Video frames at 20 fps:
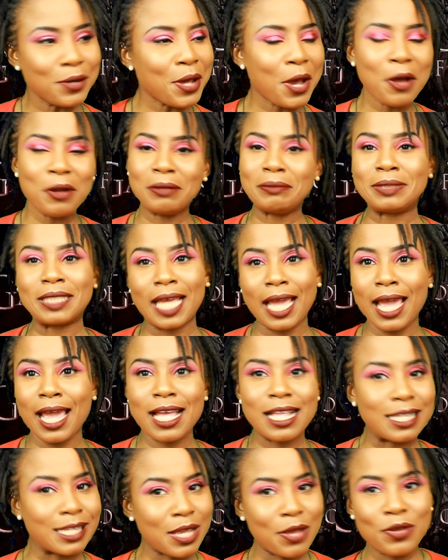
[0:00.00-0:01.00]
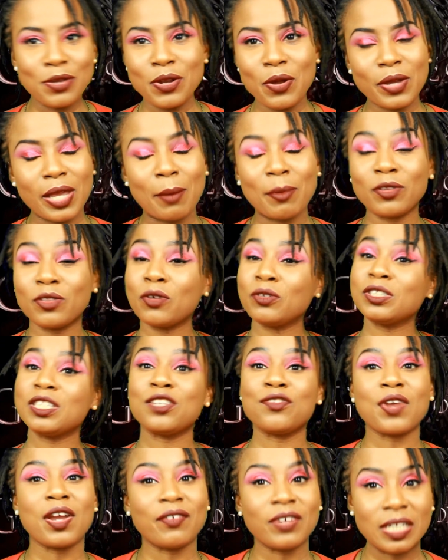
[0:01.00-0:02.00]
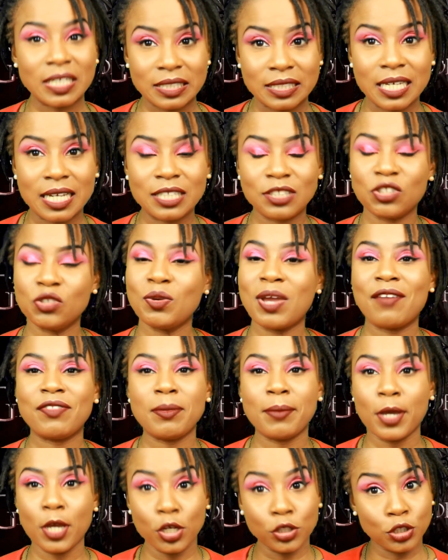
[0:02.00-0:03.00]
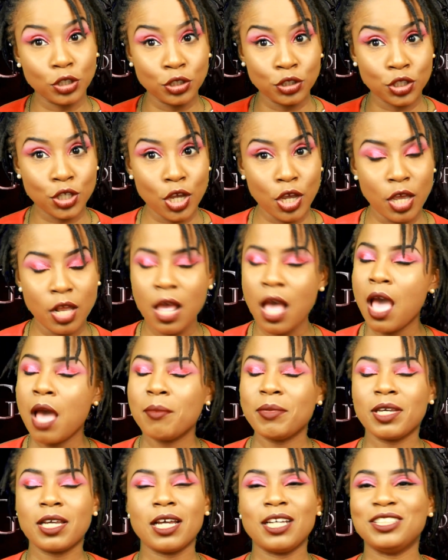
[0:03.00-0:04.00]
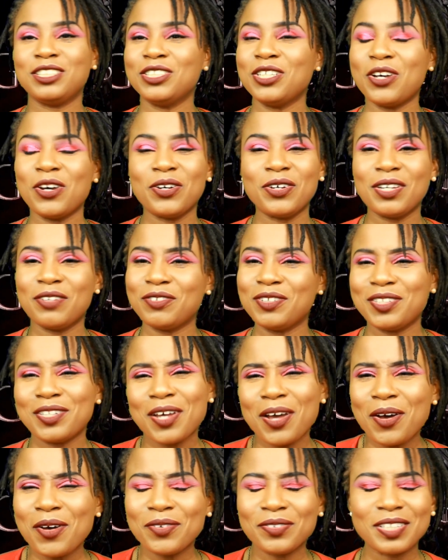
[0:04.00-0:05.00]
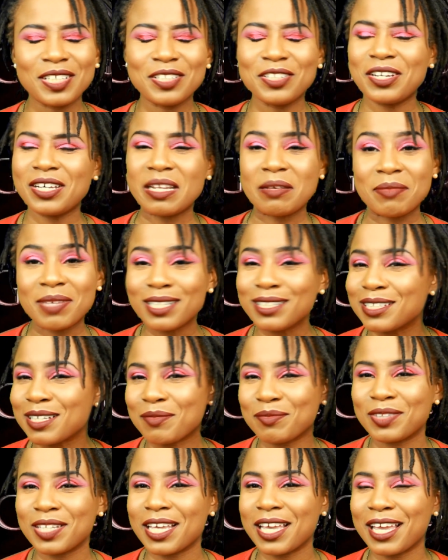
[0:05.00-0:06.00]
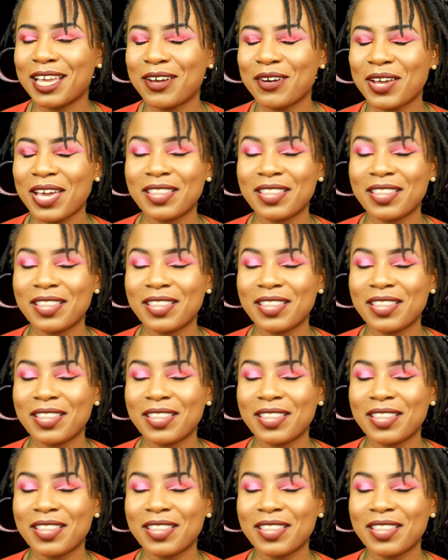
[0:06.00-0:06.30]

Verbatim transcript: You know what I'm saying? So you know, Game of Thrones is very intense, and you have to pay attention because you know if you don't, then you're gonna miss something.